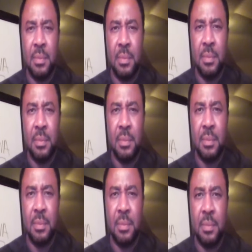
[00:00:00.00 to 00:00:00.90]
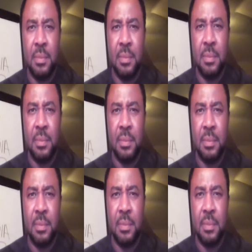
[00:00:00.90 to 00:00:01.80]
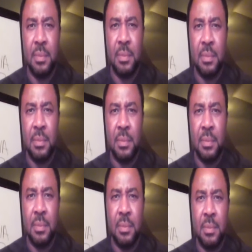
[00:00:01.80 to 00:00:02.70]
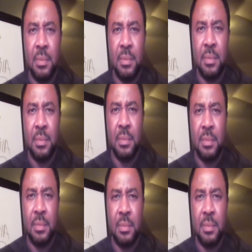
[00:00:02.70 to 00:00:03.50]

(not speaking)